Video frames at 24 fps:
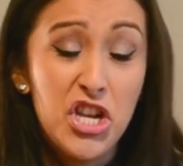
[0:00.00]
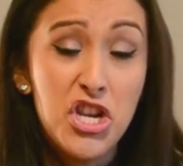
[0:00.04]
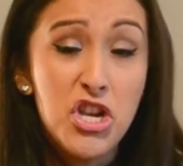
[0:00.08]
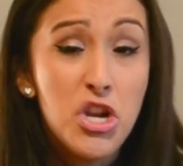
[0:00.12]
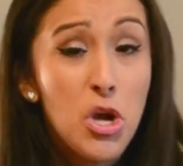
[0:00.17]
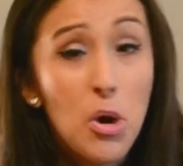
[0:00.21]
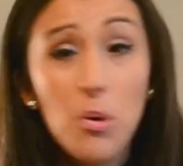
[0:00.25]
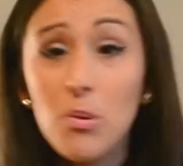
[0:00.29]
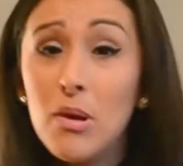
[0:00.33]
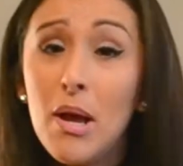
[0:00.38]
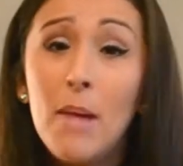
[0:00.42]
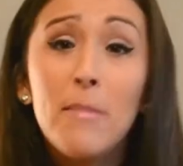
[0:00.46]

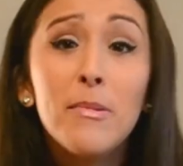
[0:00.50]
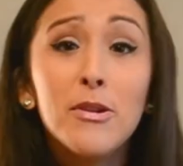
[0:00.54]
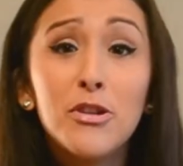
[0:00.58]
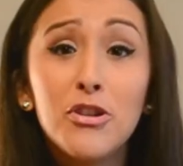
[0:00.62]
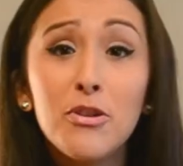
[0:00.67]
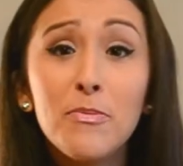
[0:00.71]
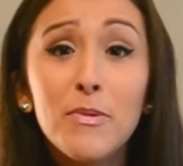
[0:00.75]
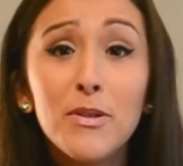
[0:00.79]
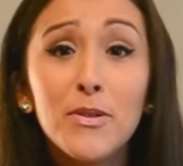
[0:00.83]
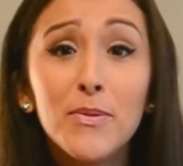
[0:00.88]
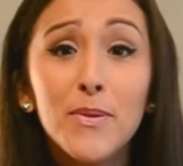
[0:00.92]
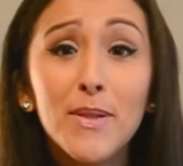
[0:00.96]
no chemistry
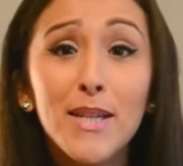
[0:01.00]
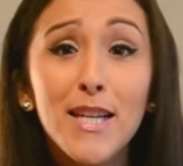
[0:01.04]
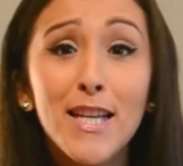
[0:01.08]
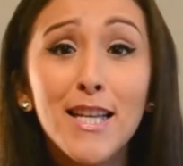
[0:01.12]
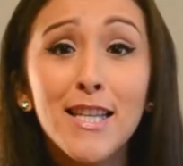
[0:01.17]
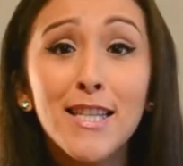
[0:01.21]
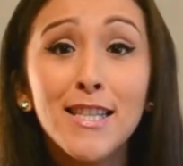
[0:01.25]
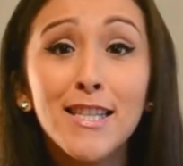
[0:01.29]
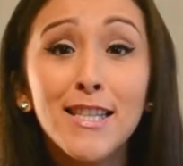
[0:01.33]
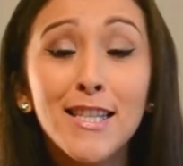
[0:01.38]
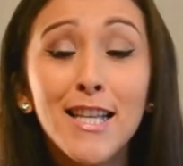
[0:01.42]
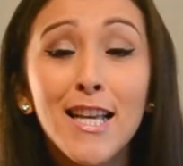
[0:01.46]
between
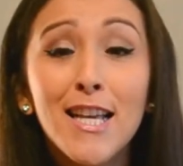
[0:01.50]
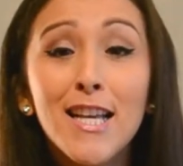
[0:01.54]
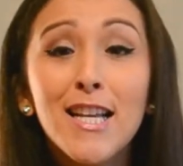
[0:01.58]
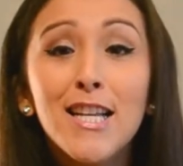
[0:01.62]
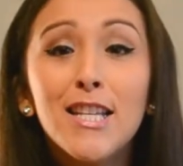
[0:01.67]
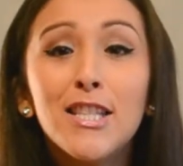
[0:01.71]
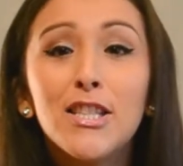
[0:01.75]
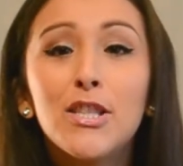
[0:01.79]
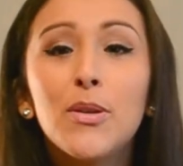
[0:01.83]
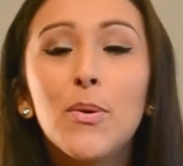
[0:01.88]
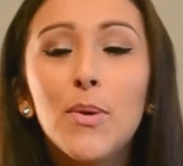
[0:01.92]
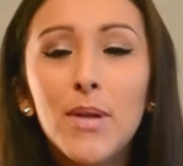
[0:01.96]
us.
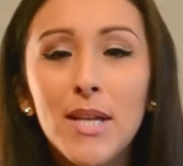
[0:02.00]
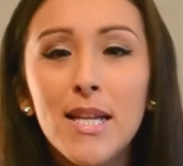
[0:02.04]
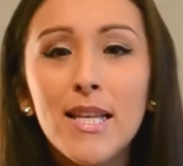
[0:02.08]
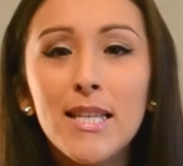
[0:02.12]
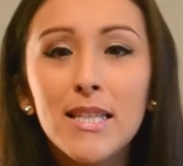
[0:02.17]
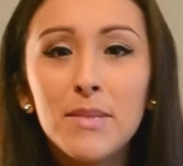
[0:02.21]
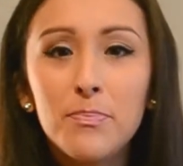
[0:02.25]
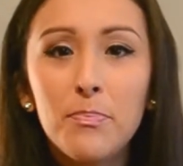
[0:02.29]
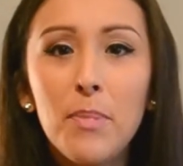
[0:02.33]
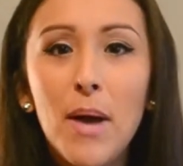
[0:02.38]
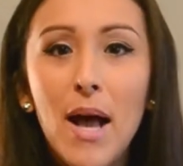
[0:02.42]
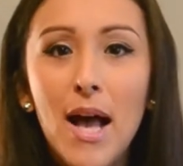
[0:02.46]
So it is
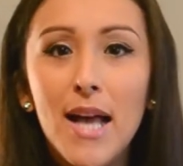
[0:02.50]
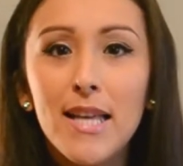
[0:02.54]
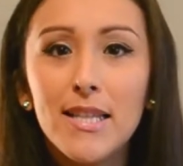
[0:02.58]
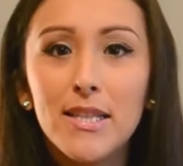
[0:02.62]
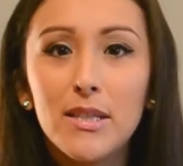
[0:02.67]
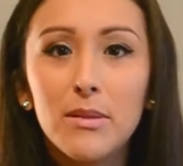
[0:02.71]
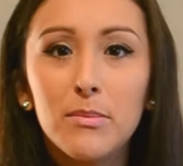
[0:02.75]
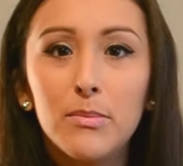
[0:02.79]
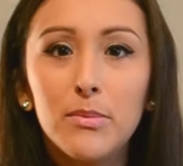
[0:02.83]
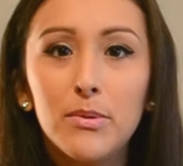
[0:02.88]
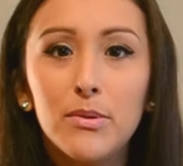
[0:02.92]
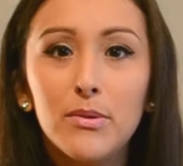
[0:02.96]

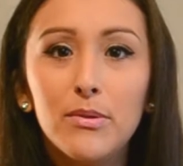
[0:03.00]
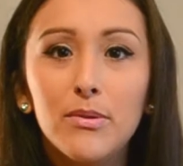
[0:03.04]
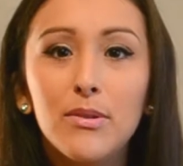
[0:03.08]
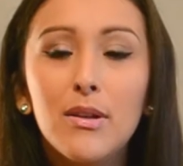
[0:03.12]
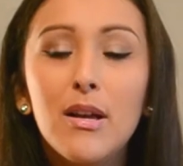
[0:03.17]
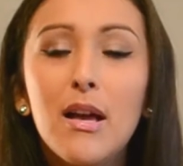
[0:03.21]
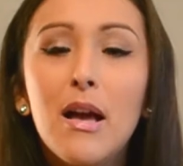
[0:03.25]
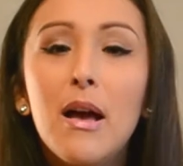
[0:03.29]
possible.